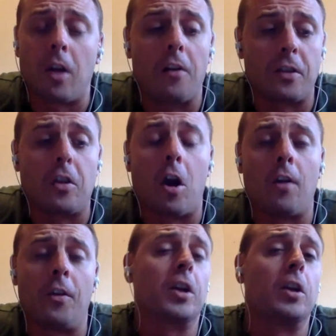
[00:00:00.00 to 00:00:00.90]
Austin
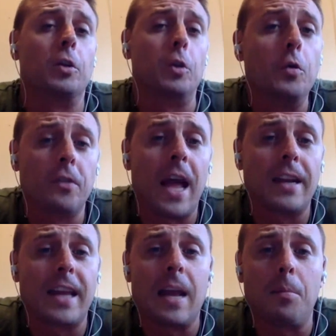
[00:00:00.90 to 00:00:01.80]
Carr, they're going to lose
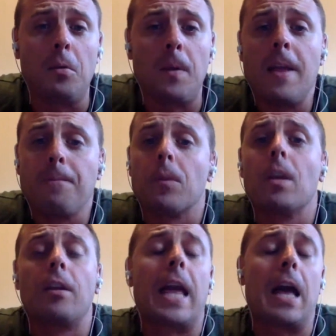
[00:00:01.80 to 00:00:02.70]
that gamble.
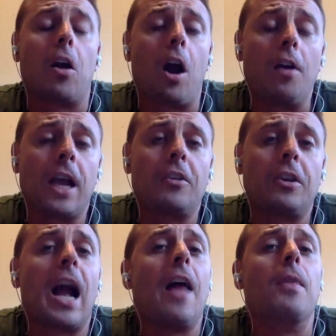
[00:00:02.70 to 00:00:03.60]
Carr's
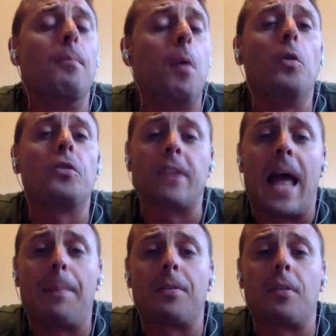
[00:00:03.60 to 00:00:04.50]
actually gotten the most
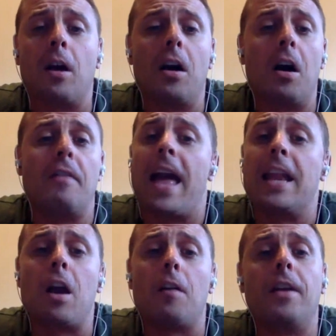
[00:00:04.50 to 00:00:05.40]
snaps of
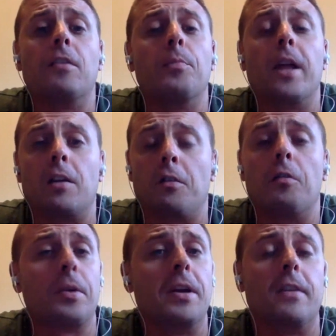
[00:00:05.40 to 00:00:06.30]
any offensive player
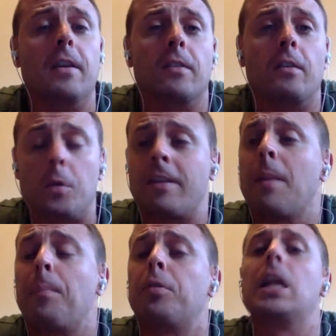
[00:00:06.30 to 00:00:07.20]
through the preseason. So
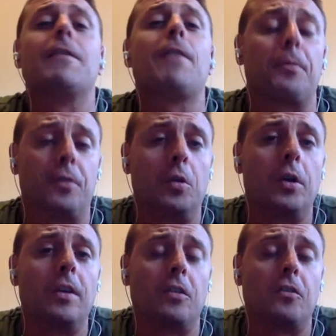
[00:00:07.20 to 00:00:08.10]
he's had plenty of
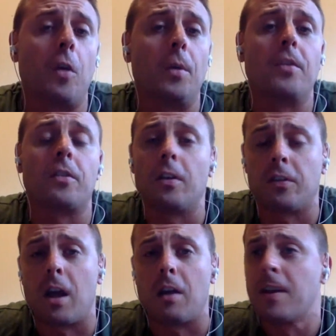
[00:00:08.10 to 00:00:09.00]
opportunities to show his
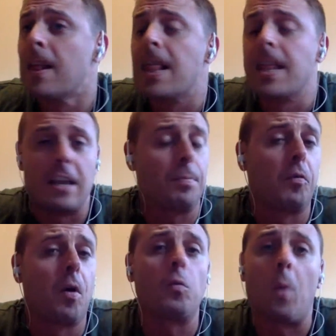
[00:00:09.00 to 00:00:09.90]
stuff. He's
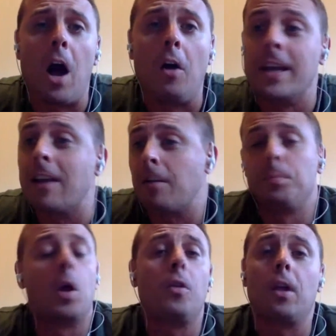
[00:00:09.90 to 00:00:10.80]
performed well. He
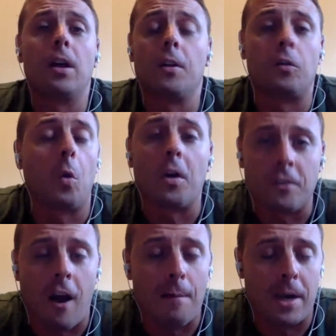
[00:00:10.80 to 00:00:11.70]
hasn't blown the
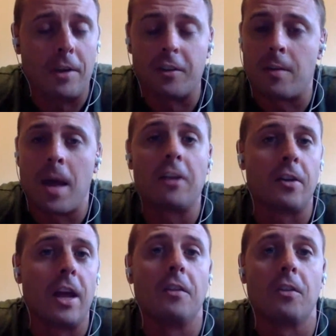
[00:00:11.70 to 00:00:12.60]
doors off by any stretch of the
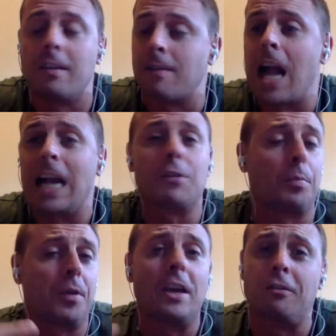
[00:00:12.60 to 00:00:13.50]
imagination. He's not going
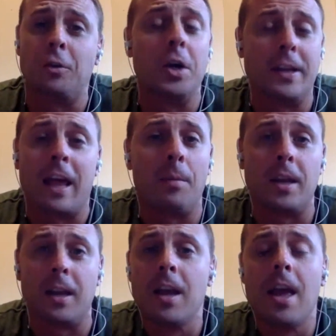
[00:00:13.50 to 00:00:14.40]
to replace Julian
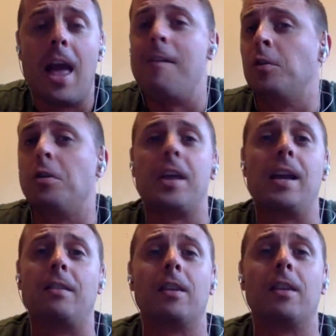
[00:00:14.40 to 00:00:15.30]
Edelman. Everyone who
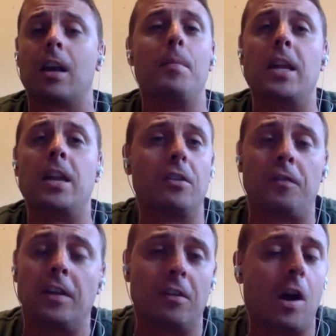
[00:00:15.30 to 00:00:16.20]
thinks he's going to come in and
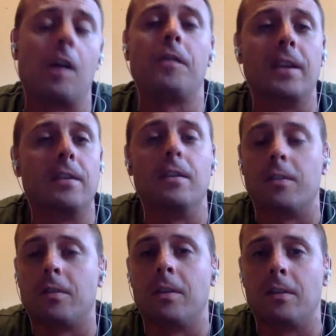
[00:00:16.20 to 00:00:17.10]
just fit into the offense
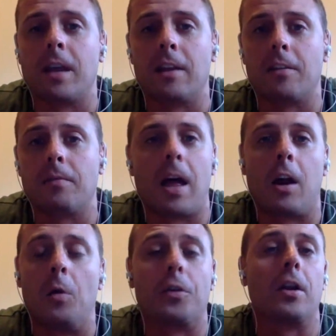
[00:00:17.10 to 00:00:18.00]
is kind of,
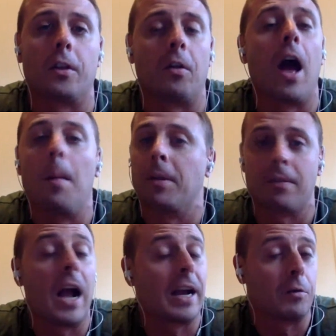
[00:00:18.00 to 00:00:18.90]
I don't know what they're on, but it's
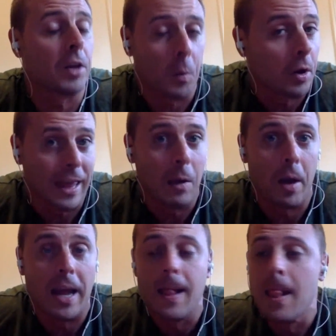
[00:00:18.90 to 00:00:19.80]
not going to really work that
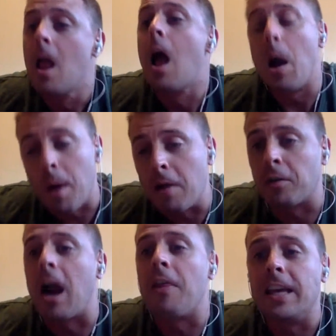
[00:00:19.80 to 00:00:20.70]
way.
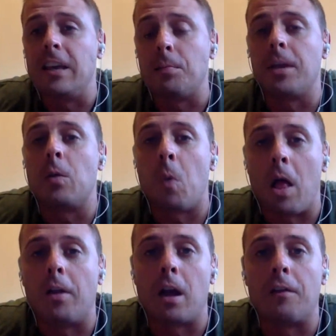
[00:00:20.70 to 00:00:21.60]
However, I think he's played
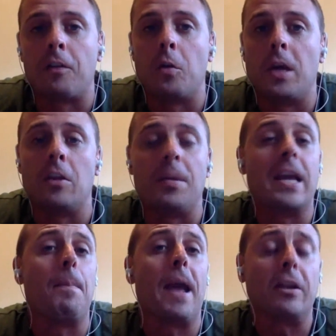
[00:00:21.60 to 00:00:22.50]
well enough to either
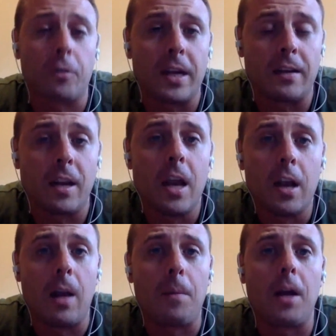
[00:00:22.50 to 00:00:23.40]
be a Patriot
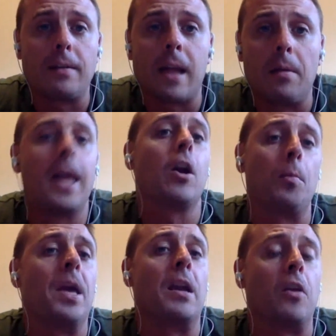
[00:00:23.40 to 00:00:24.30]
come cut down day or
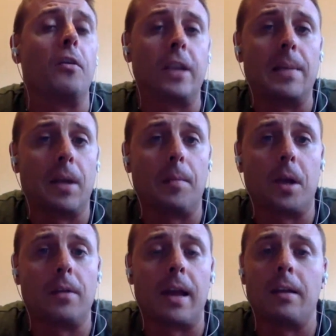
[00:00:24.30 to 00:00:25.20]
be on another team come
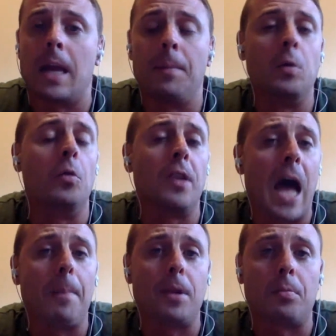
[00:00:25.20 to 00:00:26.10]
cut down day, but it will
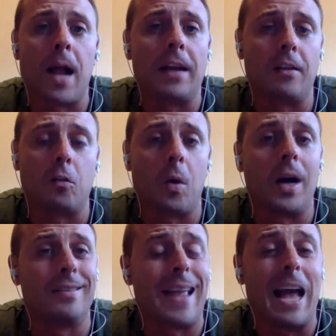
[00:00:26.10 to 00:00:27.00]
not be a practice
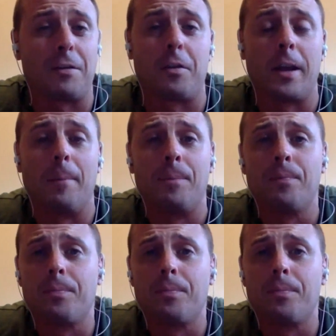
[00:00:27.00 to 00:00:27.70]
squad stash for him.